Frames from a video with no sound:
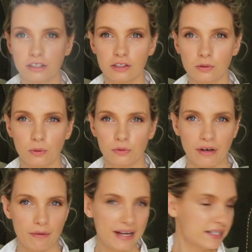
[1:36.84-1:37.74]
just thought
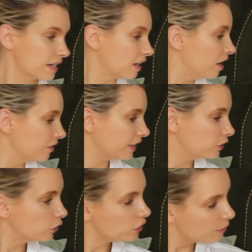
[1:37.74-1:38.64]
they're amazing. They
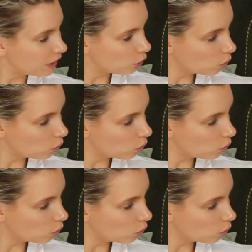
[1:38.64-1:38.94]
do them in